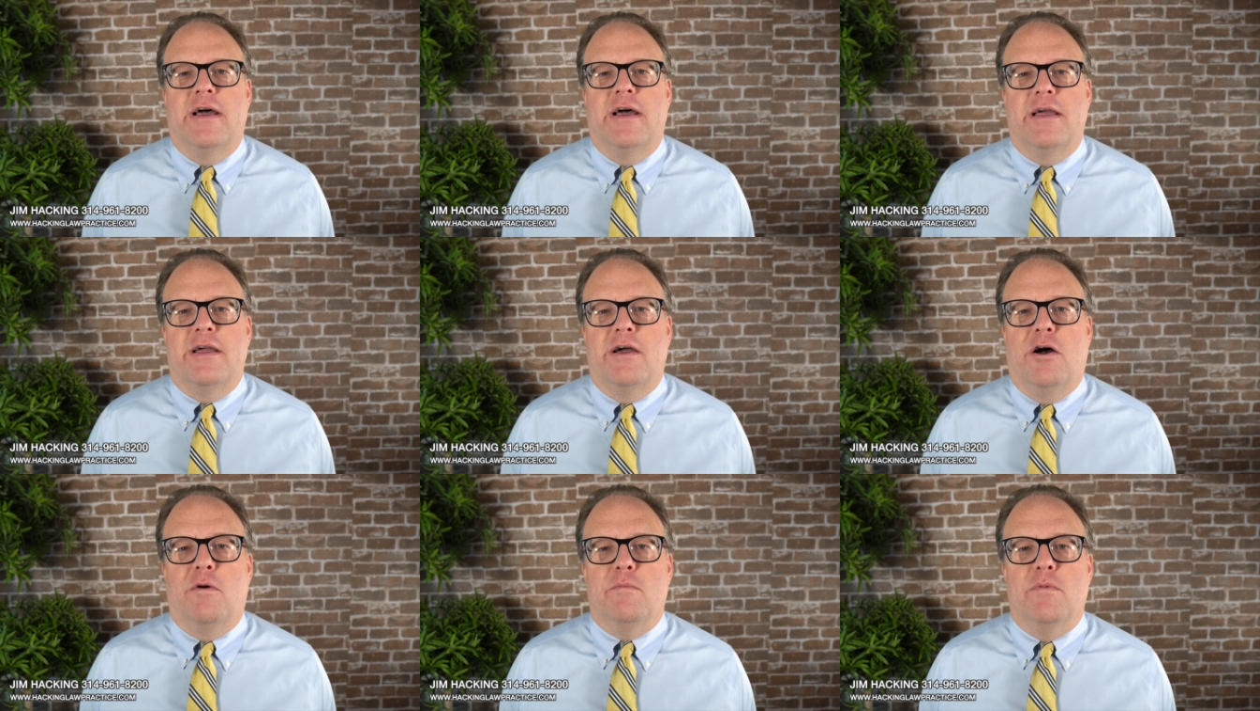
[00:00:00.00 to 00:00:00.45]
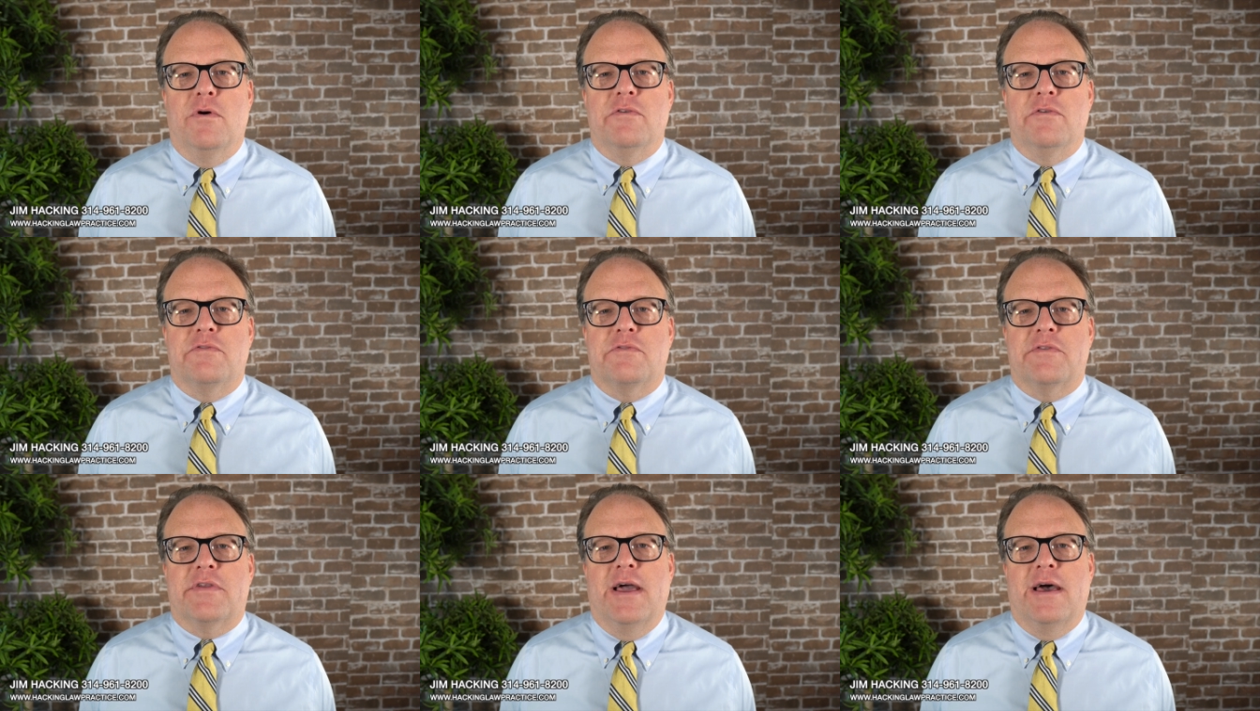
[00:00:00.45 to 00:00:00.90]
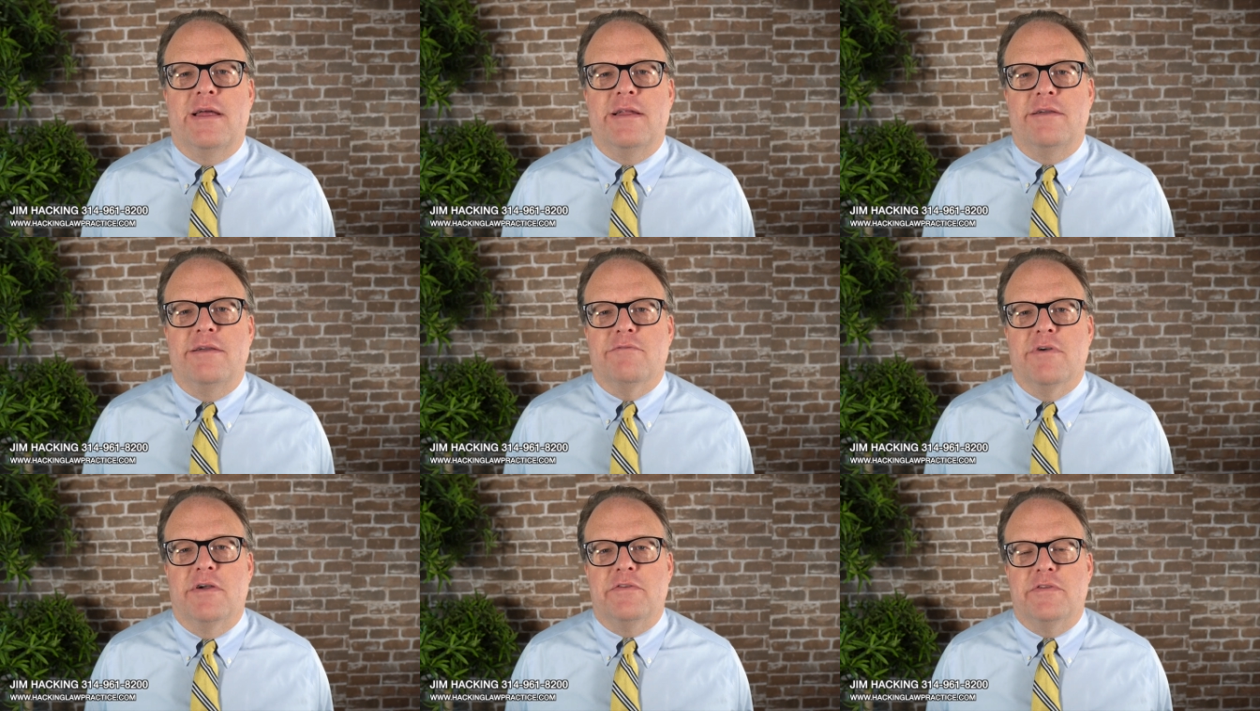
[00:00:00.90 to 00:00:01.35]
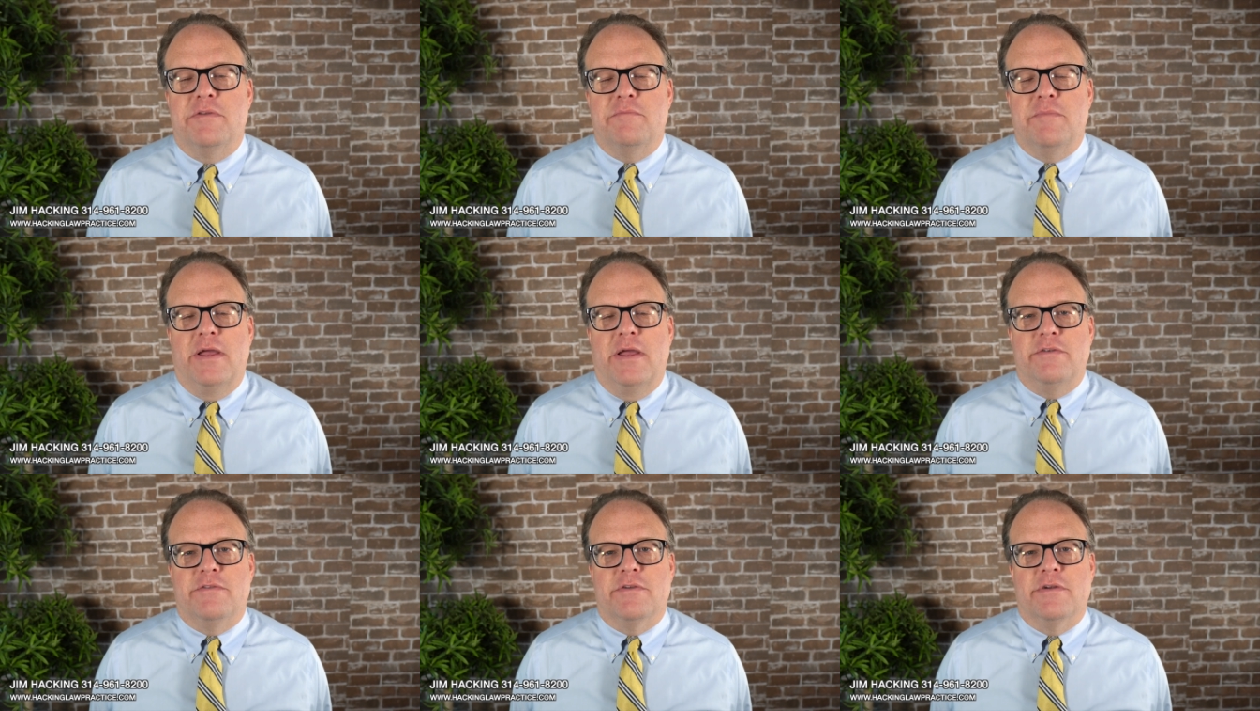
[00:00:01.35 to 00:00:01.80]
I almost got a Russian
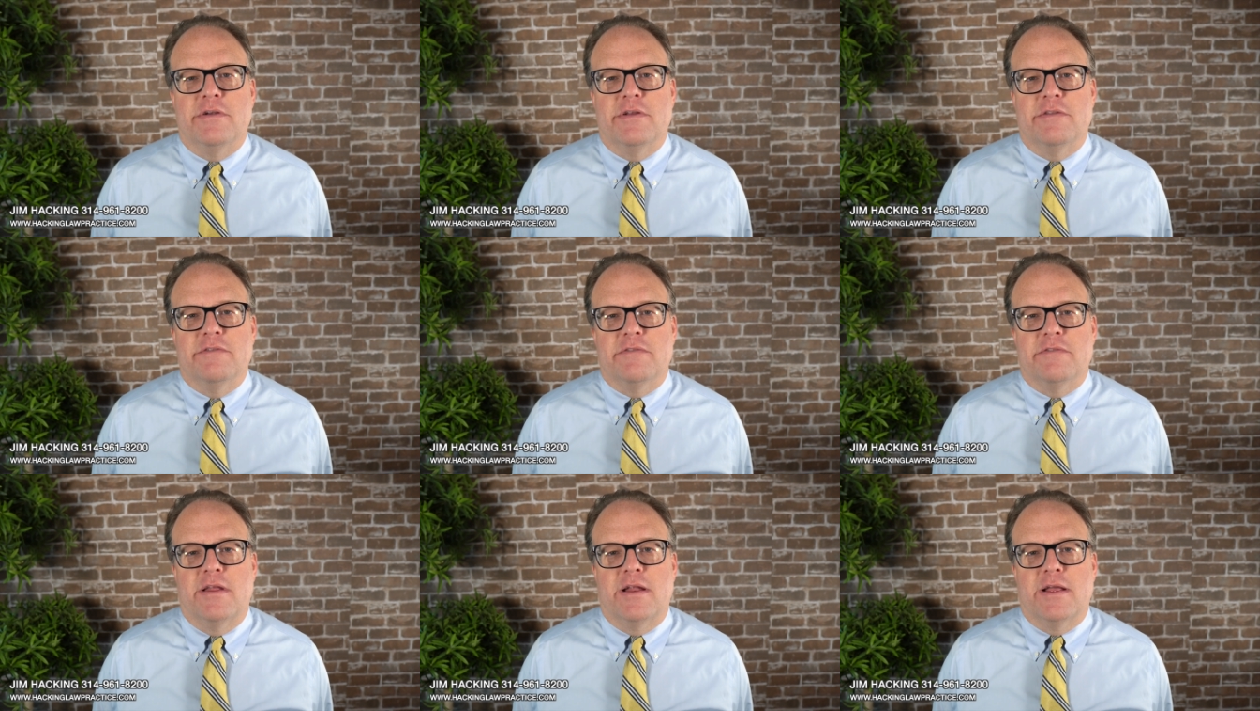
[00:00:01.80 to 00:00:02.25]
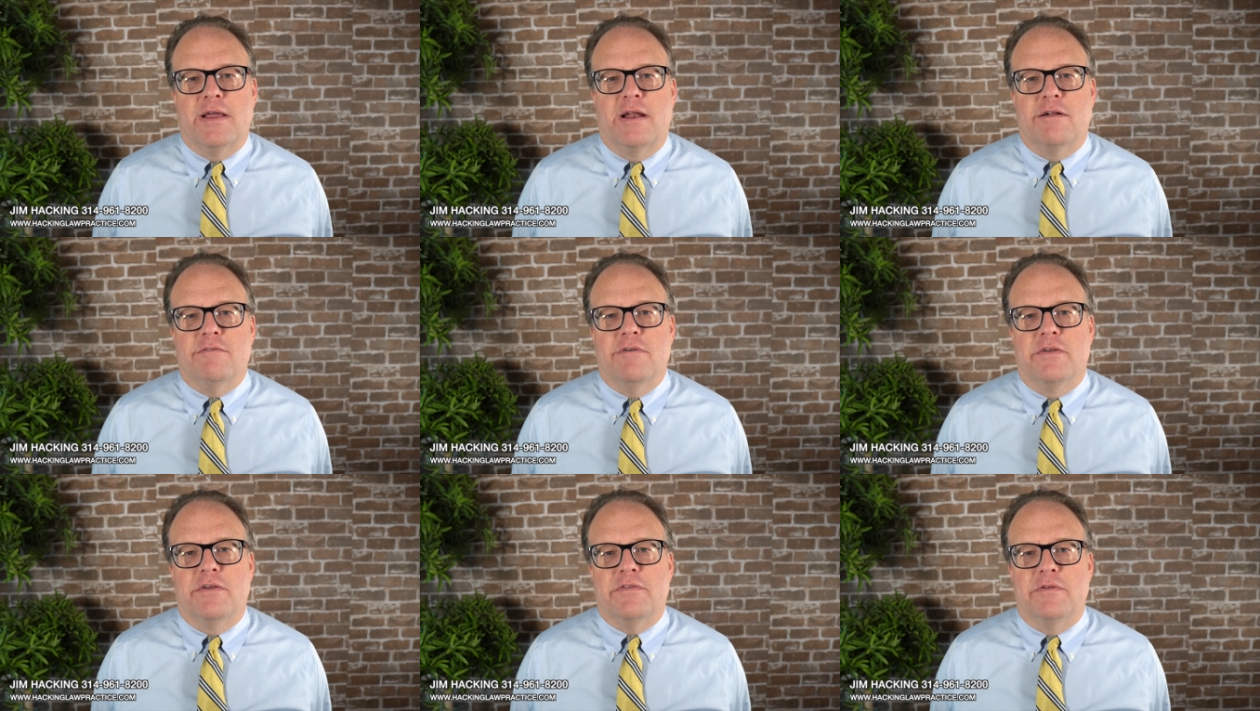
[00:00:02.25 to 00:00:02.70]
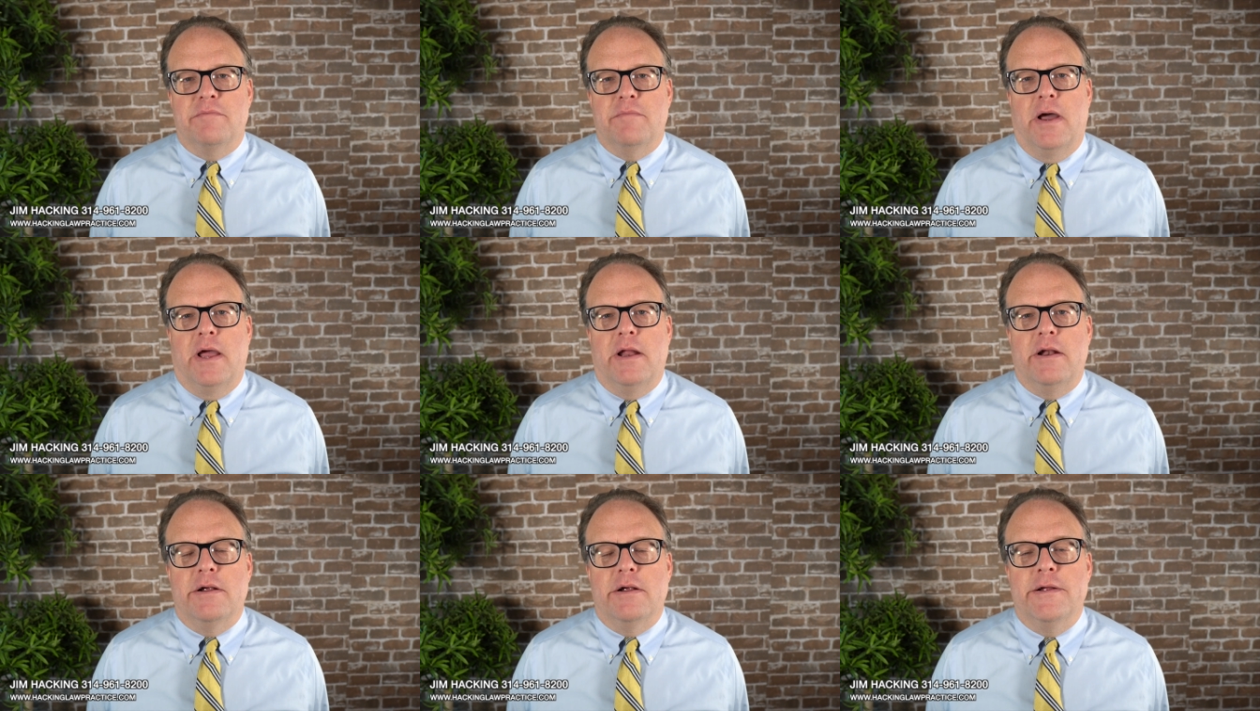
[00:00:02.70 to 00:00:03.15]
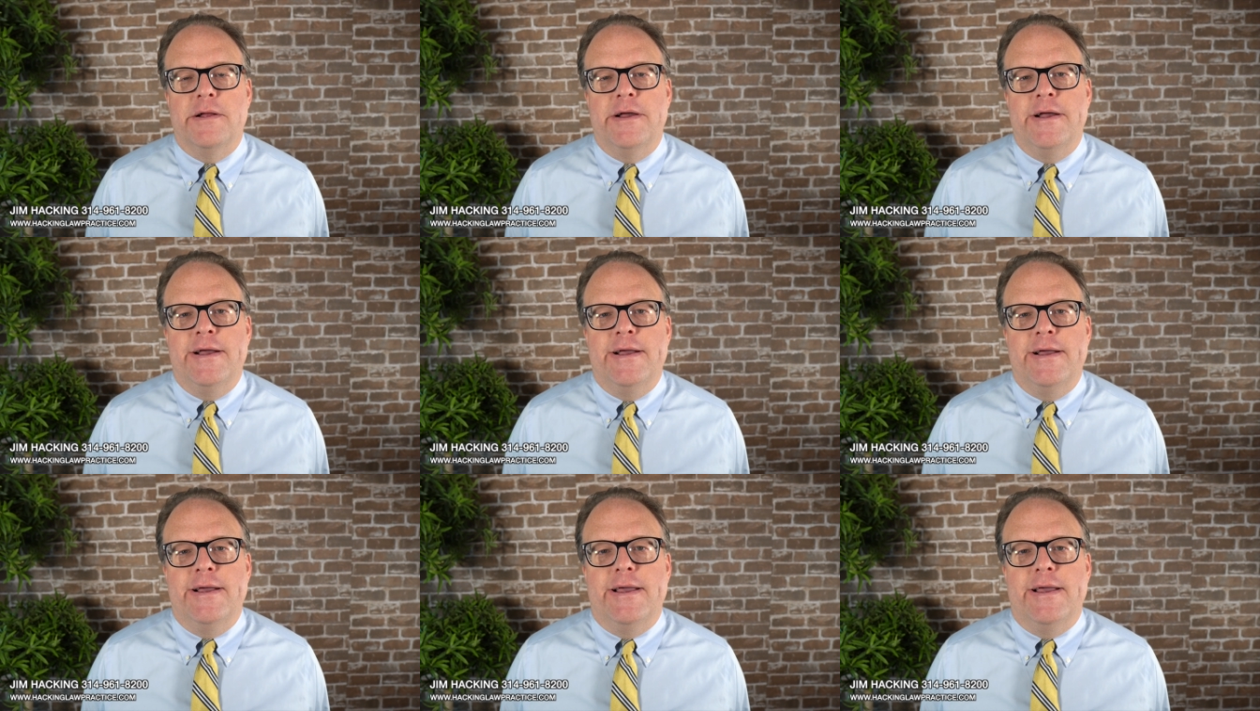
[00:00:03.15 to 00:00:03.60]
major. Instead, I got a Russian minor.
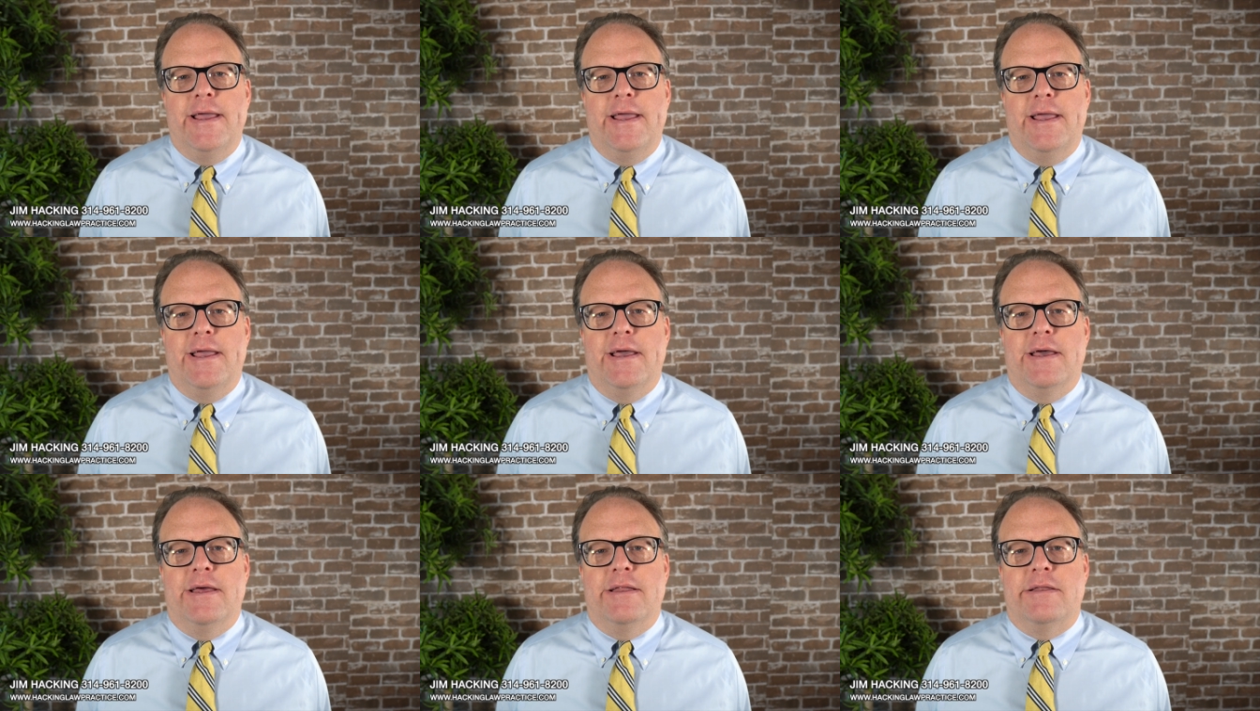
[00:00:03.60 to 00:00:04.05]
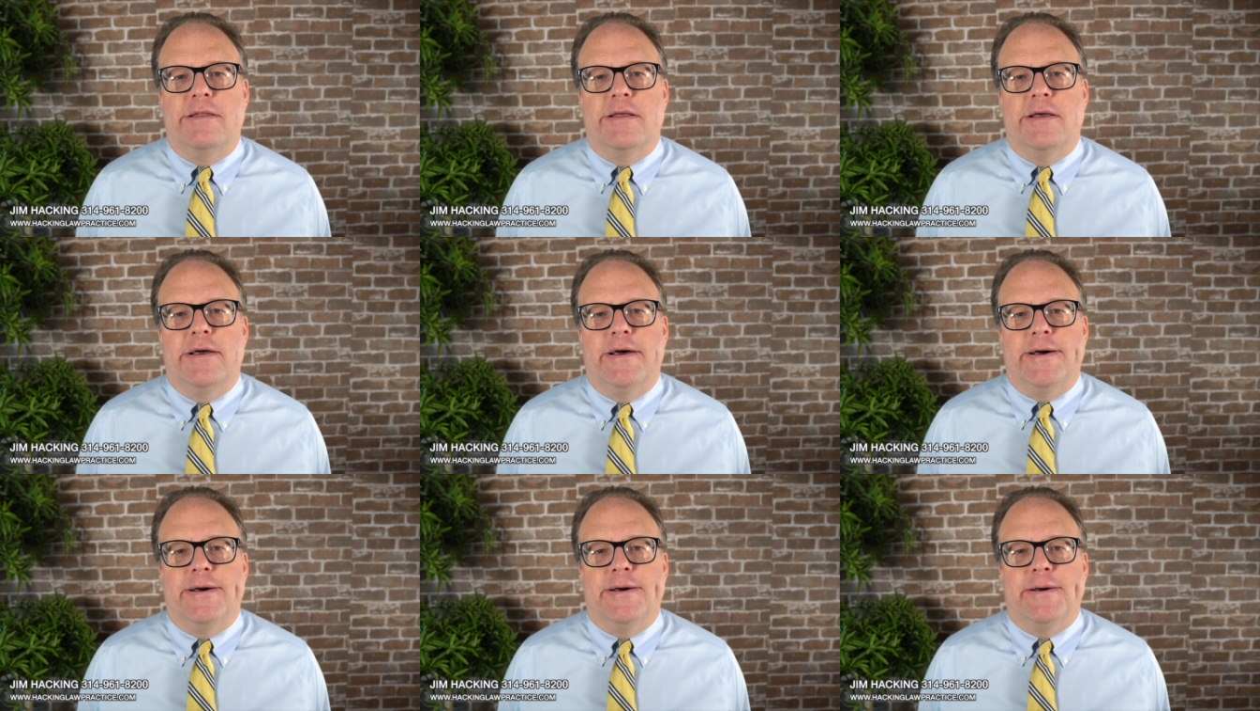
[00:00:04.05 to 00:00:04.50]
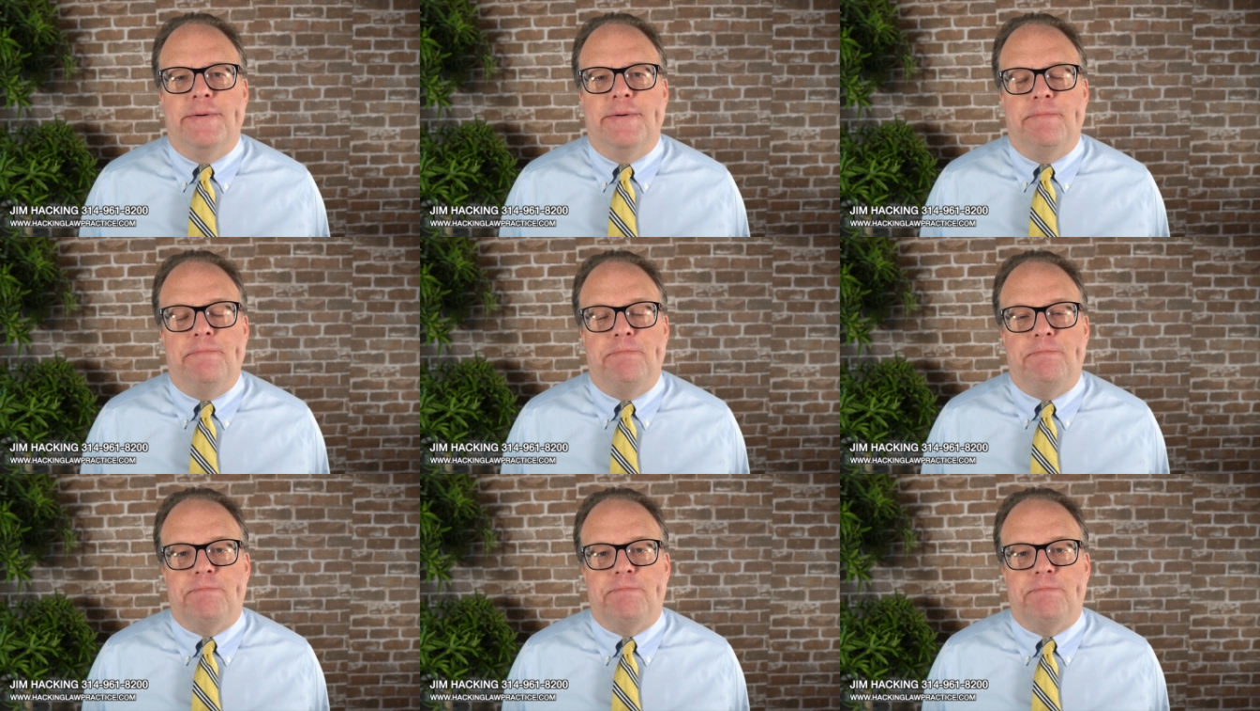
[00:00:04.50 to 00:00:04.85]
And uh,